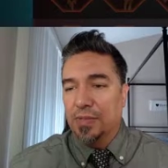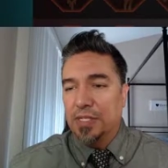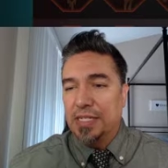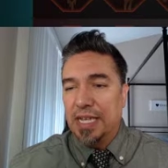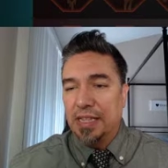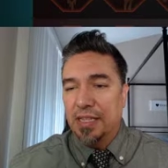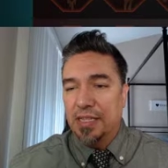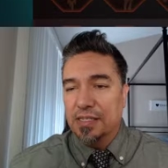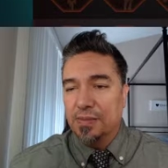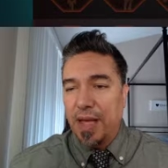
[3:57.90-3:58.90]
just to
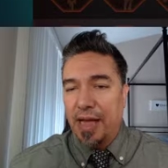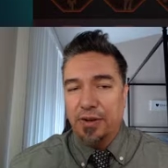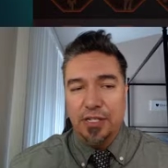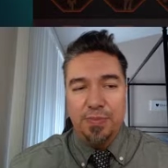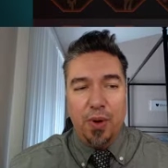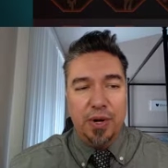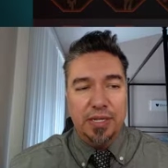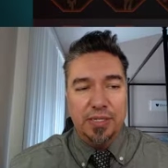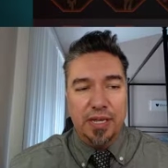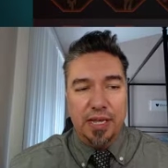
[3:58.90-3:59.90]
get some accuracy
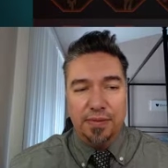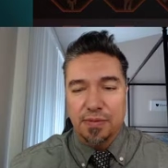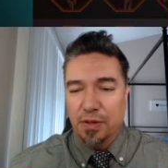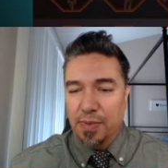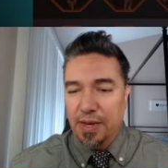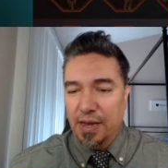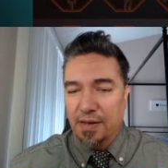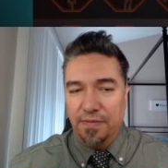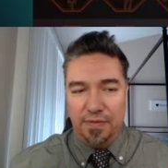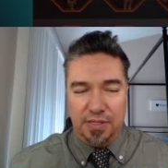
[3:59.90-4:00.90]
bonus, a little bit
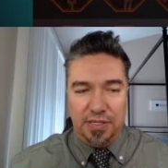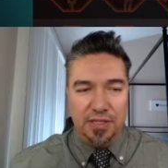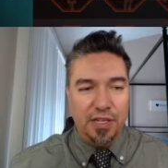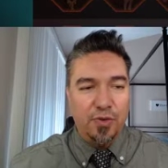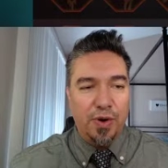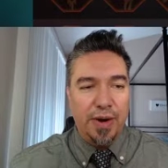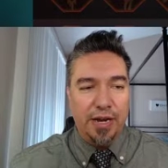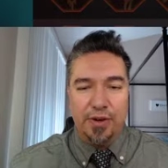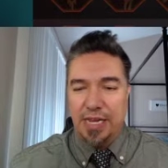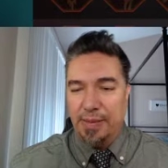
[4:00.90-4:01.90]
of the crit rate,
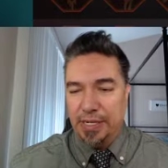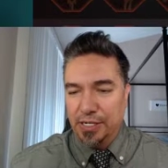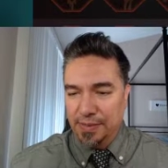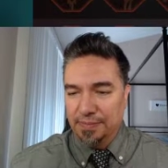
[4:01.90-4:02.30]
crit damage.